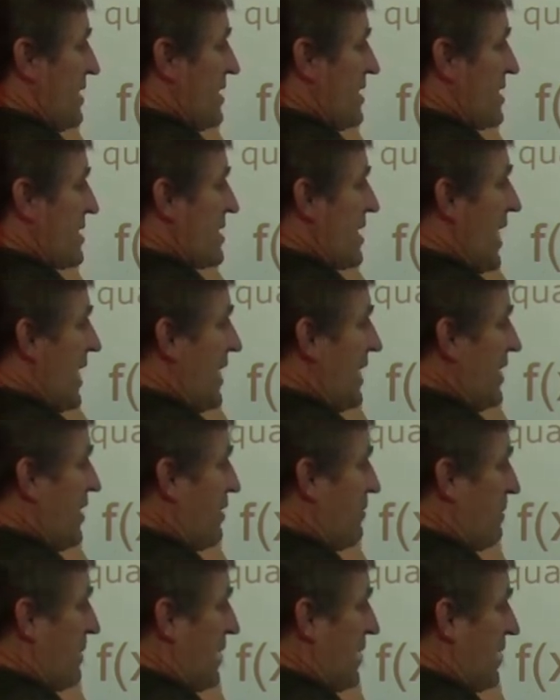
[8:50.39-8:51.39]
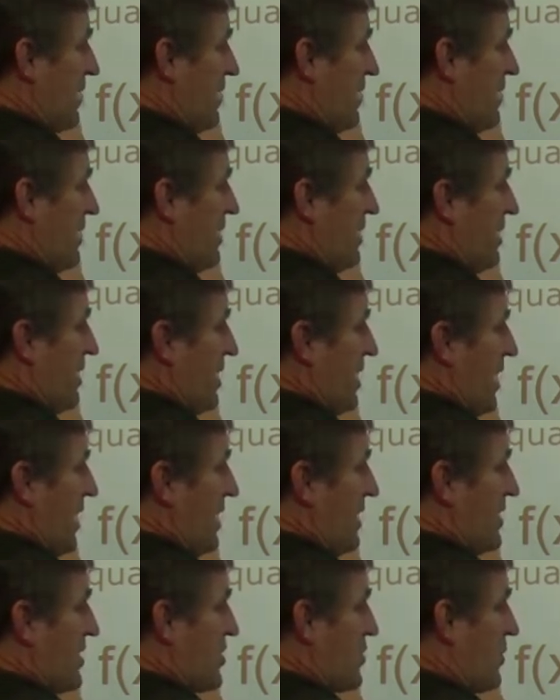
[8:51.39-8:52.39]
the sign of your middle,
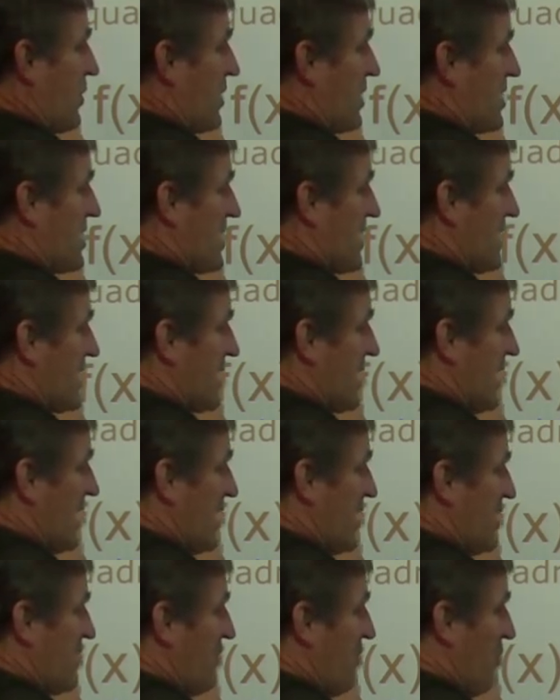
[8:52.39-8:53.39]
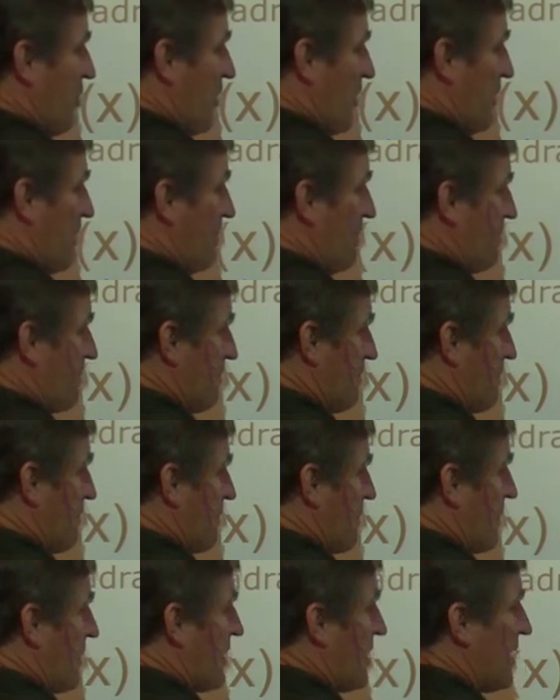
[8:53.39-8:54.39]
and the square root of 16 is 4.
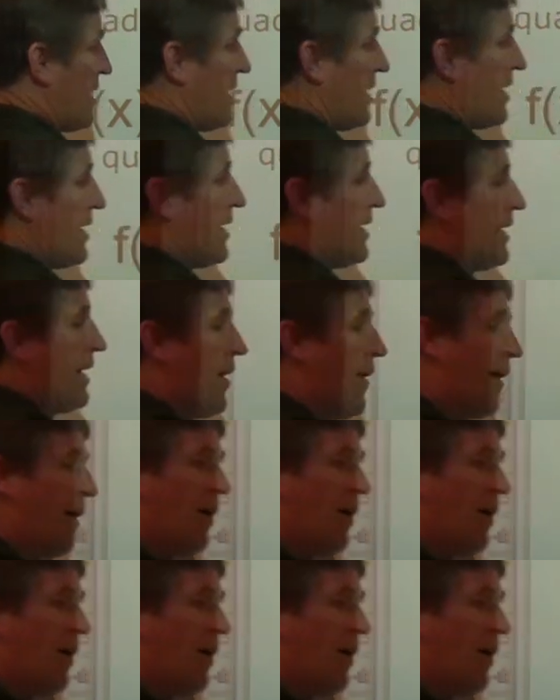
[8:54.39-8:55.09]
Now